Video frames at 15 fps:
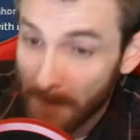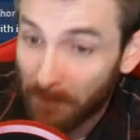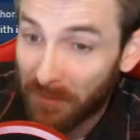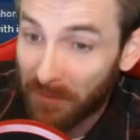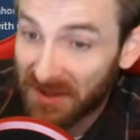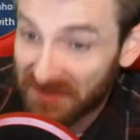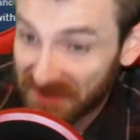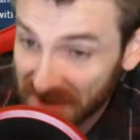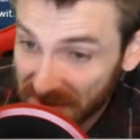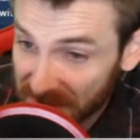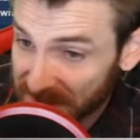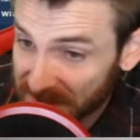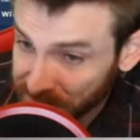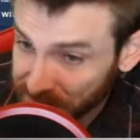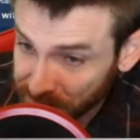But
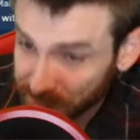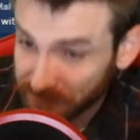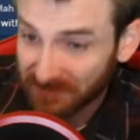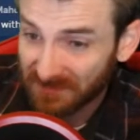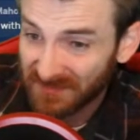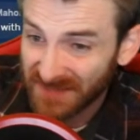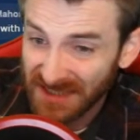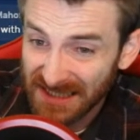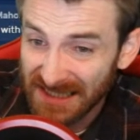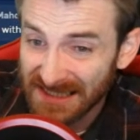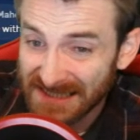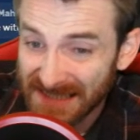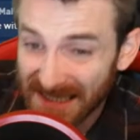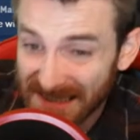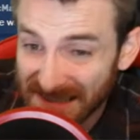here
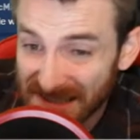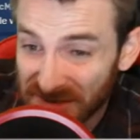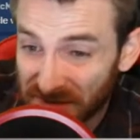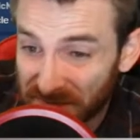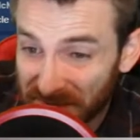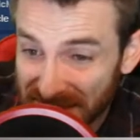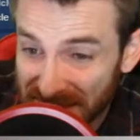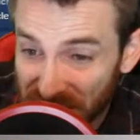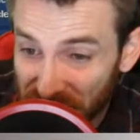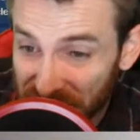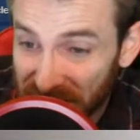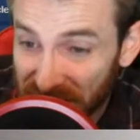it says these are being sold at